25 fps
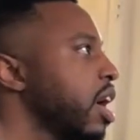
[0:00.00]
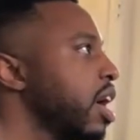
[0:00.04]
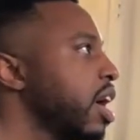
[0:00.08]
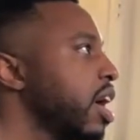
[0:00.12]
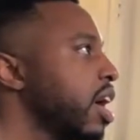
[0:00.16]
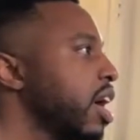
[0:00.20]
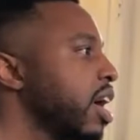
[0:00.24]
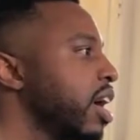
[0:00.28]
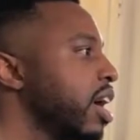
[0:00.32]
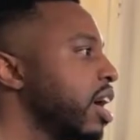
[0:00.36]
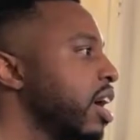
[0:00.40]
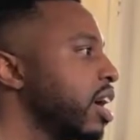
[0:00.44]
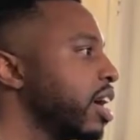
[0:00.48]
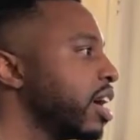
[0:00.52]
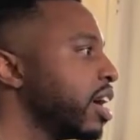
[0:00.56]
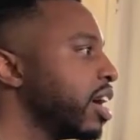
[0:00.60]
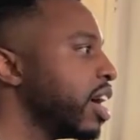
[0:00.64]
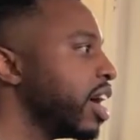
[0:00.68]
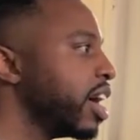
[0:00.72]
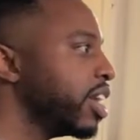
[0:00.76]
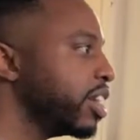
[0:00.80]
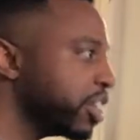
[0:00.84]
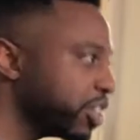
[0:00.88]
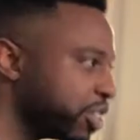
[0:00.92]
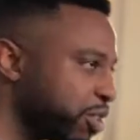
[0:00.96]

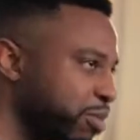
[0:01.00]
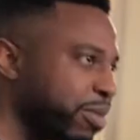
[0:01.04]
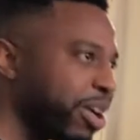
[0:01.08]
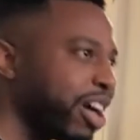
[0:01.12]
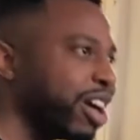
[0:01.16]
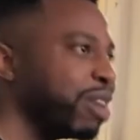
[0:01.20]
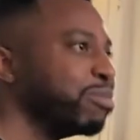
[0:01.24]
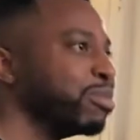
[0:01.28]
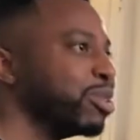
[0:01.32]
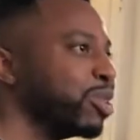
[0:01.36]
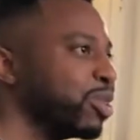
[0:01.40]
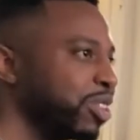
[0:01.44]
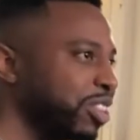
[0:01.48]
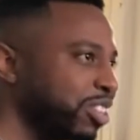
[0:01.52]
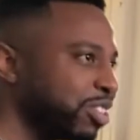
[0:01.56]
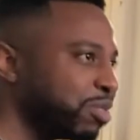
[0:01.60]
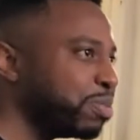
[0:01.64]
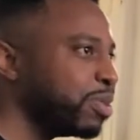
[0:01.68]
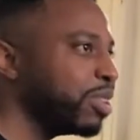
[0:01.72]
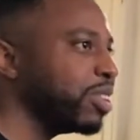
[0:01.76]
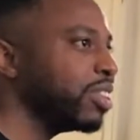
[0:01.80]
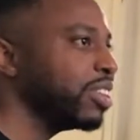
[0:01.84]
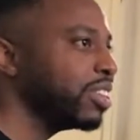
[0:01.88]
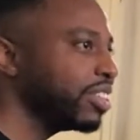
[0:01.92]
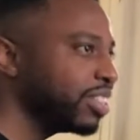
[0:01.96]
Another mind-blowing
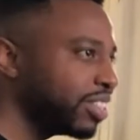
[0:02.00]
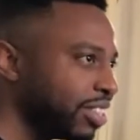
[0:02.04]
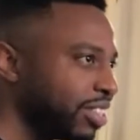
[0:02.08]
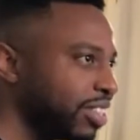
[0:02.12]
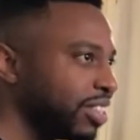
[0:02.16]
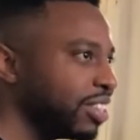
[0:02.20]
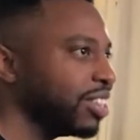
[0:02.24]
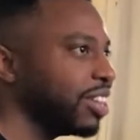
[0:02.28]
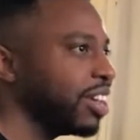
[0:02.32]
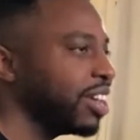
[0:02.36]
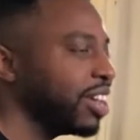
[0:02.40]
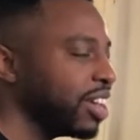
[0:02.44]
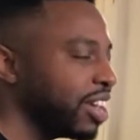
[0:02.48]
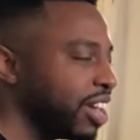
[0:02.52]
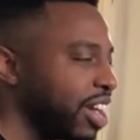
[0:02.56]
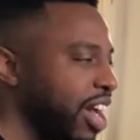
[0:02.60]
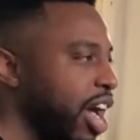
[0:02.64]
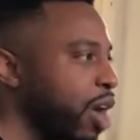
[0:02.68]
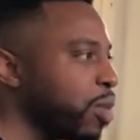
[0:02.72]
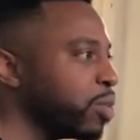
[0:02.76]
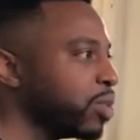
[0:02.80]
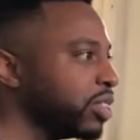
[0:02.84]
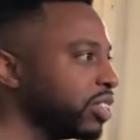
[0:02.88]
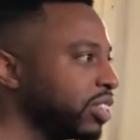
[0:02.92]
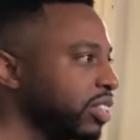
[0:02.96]
experience. Yeah,
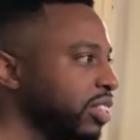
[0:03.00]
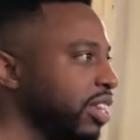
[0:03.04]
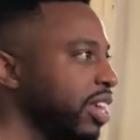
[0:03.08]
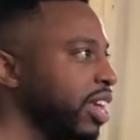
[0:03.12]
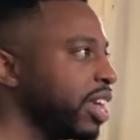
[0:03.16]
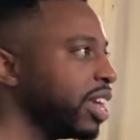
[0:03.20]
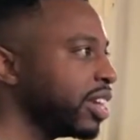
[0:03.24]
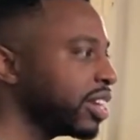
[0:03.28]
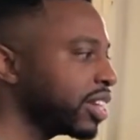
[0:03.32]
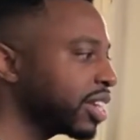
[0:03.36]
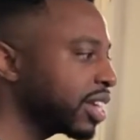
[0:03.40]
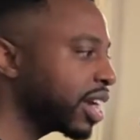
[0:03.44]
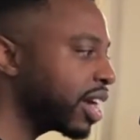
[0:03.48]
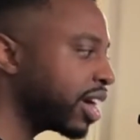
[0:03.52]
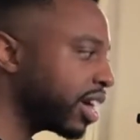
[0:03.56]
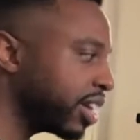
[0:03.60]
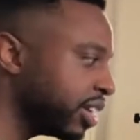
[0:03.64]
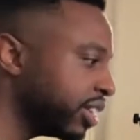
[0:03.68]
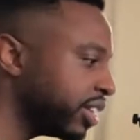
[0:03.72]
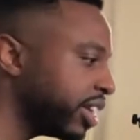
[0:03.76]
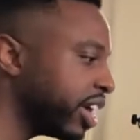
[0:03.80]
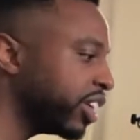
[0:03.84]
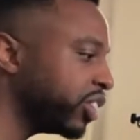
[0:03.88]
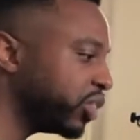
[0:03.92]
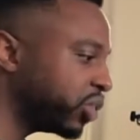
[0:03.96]
I was in
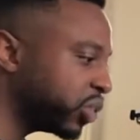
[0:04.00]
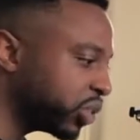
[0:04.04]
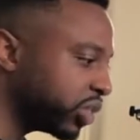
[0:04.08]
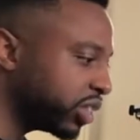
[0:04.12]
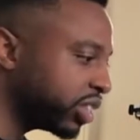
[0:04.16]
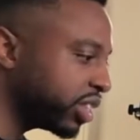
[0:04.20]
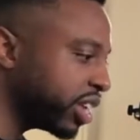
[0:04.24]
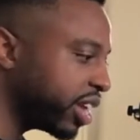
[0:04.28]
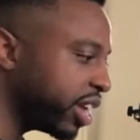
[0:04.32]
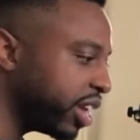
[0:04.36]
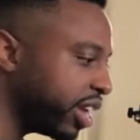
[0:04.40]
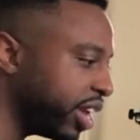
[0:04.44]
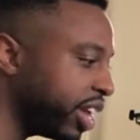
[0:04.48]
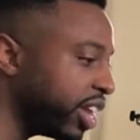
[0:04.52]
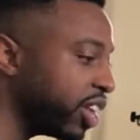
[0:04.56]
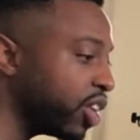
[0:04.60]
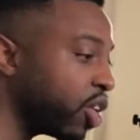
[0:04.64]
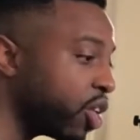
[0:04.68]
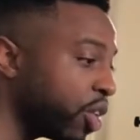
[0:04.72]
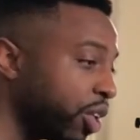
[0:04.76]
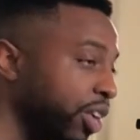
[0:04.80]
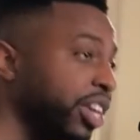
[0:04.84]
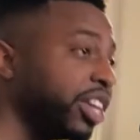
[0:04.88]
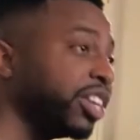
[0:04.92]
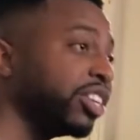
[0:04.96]
college at Georgia State in
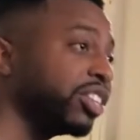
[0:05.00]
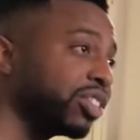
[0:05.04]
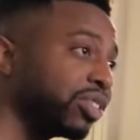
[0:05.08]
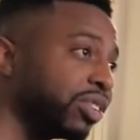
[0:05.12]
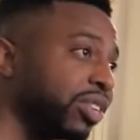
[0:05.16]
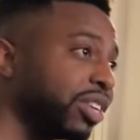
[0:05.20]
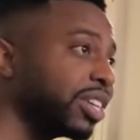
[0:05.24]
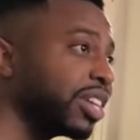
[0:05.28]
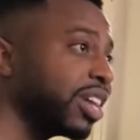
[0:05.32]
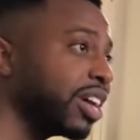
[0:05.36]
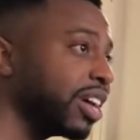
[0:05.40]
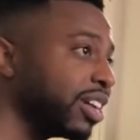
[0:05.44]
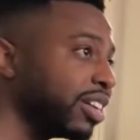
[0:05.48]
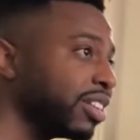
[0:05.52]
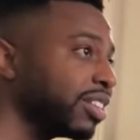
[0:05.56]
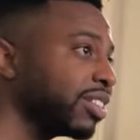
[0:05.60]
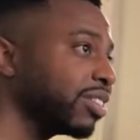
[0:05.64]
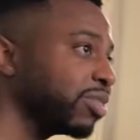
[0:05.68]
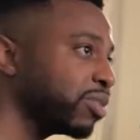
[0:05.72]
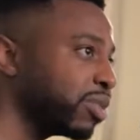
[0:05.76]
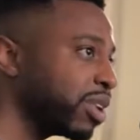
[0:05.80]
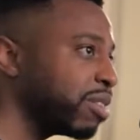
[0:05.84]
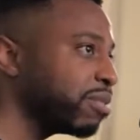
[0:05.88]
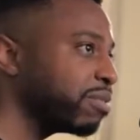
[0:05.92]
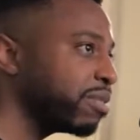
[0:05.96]
art history
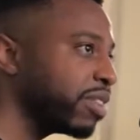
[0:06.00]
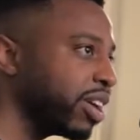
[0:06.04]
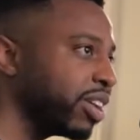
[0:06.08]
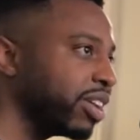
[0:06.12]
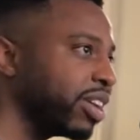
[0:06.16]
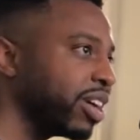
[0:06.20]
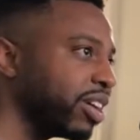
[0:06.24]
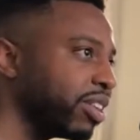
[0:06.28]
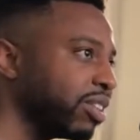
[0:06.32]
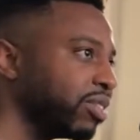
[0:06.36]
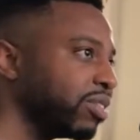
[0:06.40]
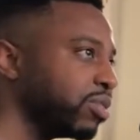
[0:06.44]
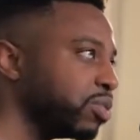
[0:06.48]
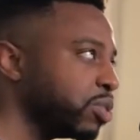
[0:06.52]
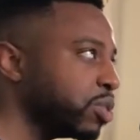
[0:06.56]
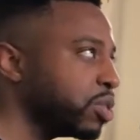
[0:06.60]
class when I found out.